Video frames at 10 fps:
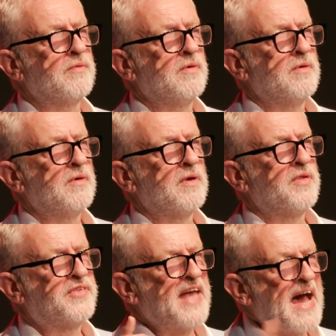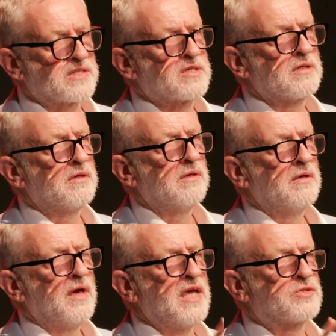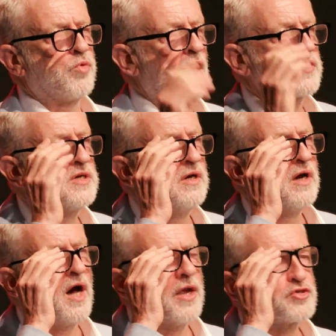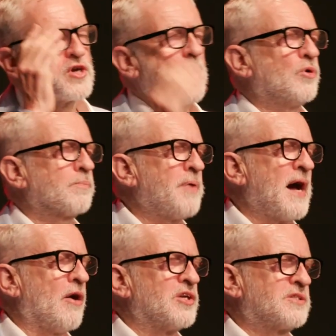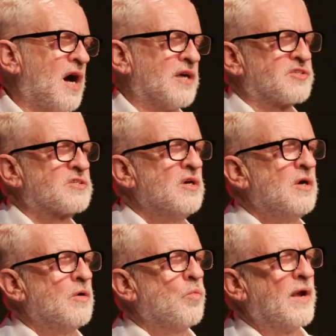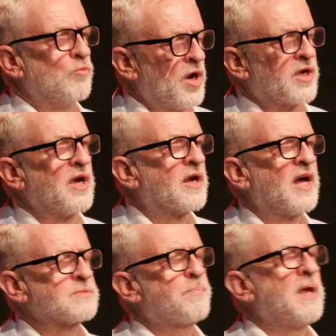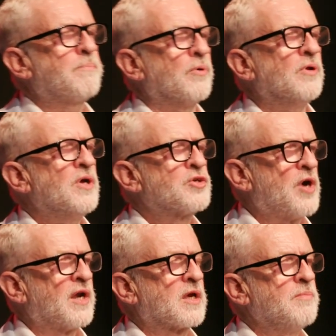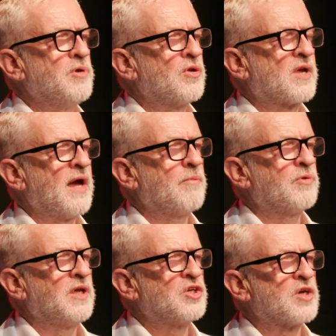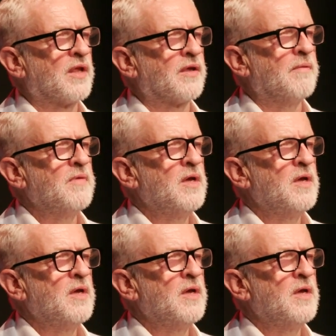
Shame. That Shame. is what untrammeled power does when working class people try to communicate with each other.